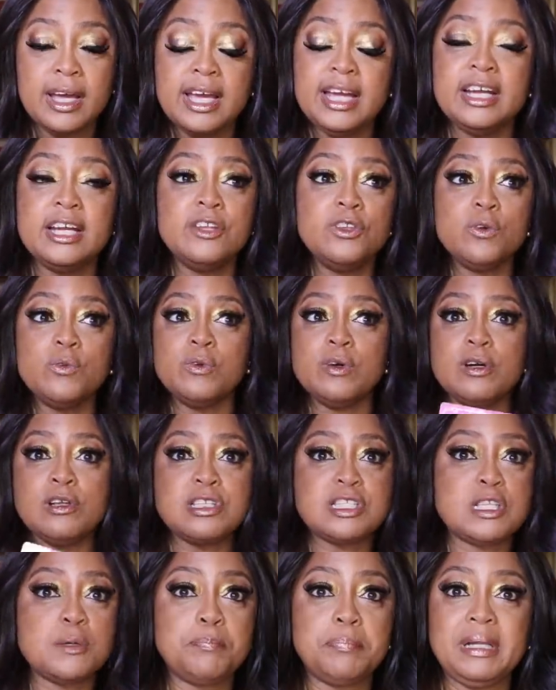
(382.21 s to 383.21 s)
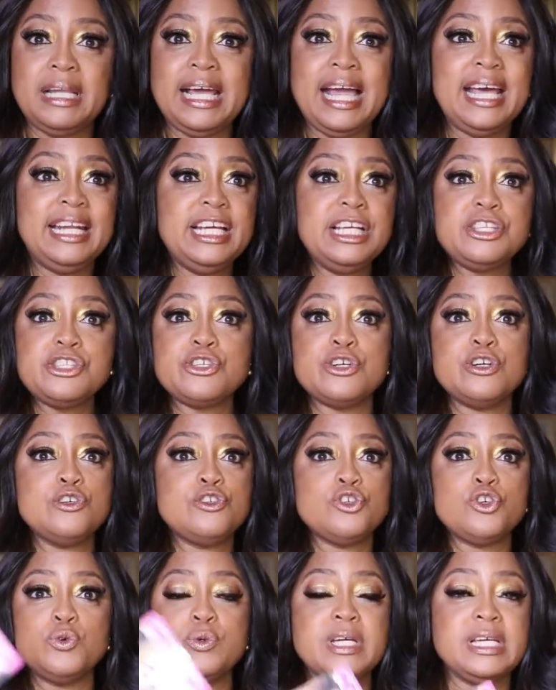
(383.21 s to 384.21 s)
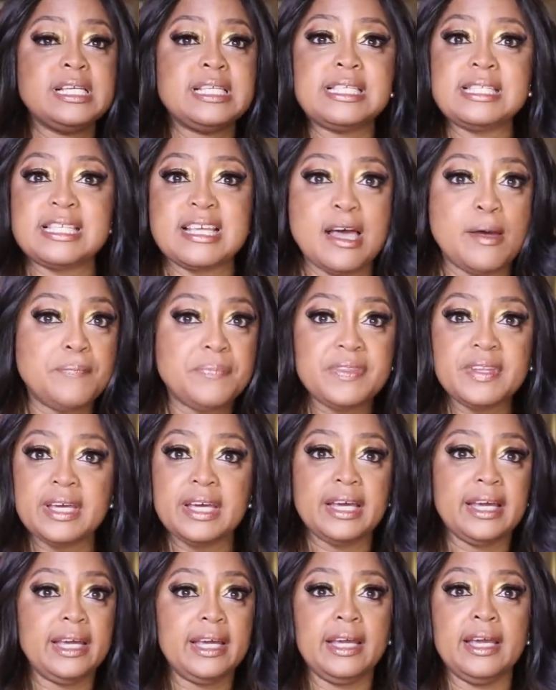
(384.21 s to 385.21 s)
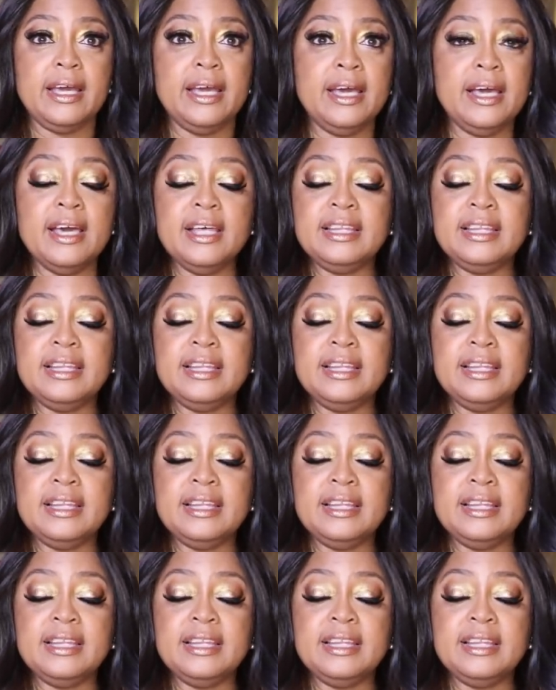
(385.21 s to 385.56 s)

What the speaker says: In other words, the planets are doing something